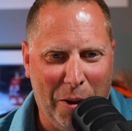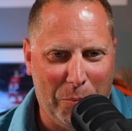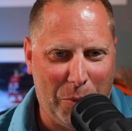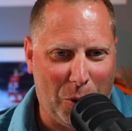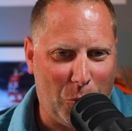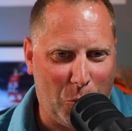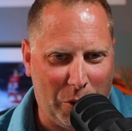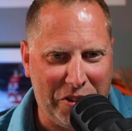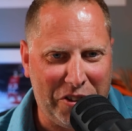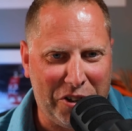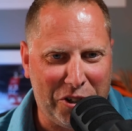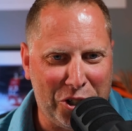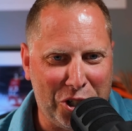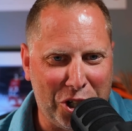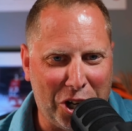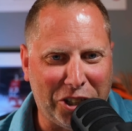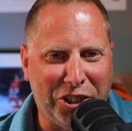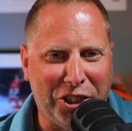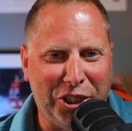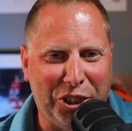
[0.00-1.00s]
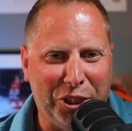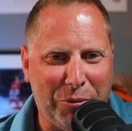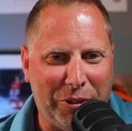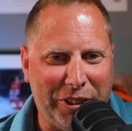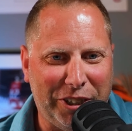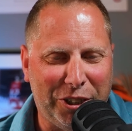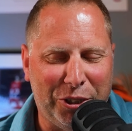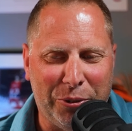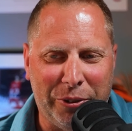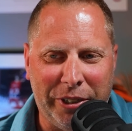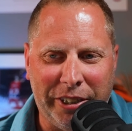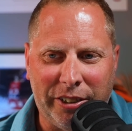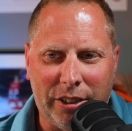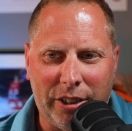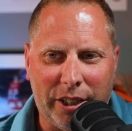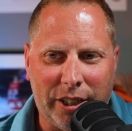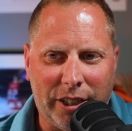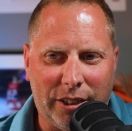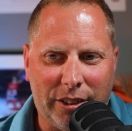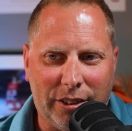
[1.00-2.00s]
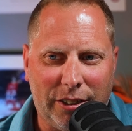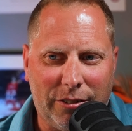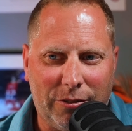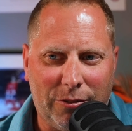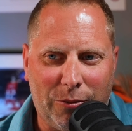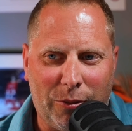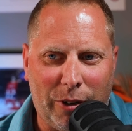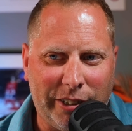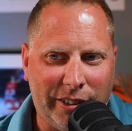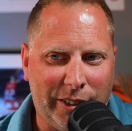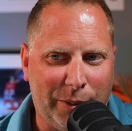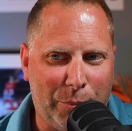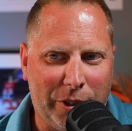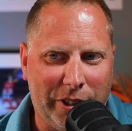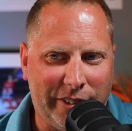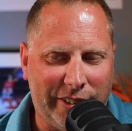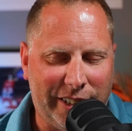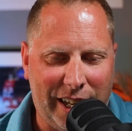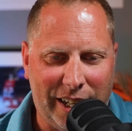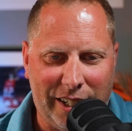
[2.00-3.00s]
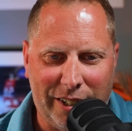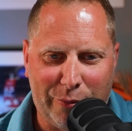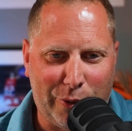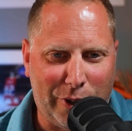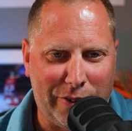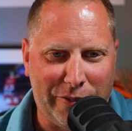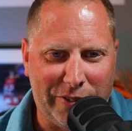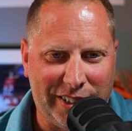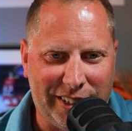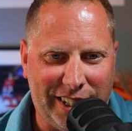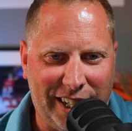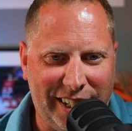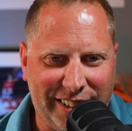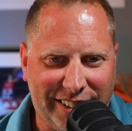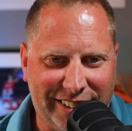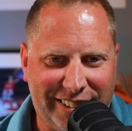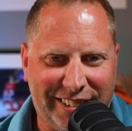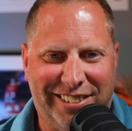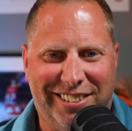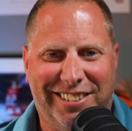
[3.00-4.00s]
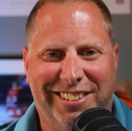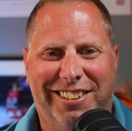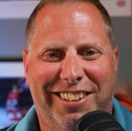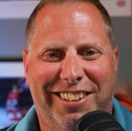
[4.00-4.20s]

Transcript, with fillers: But when they're judging you when you're doing it, they're like, why is he putting his hand in front of his lens?